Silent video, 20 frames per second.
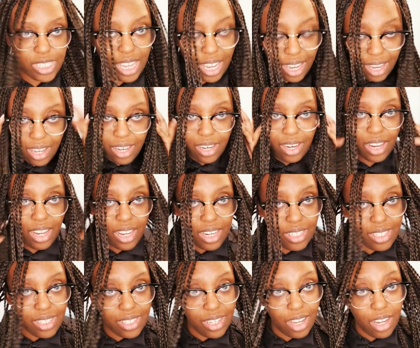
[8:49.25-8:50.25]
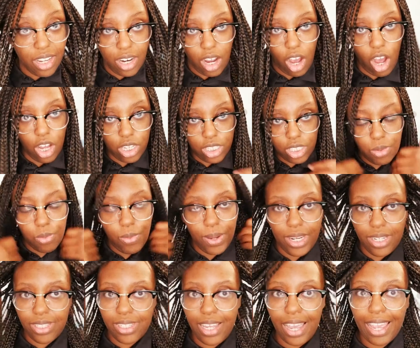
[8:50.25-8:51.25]
And it's an awesome way
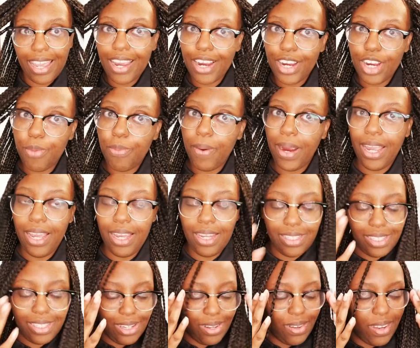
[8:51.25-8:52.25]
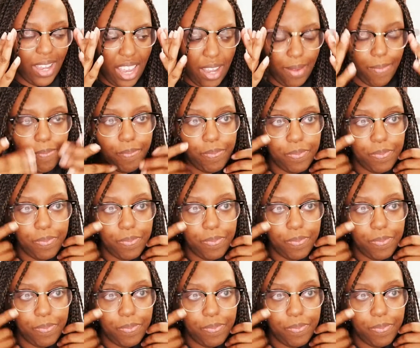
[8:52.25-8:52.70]
to take care of your braids, okay?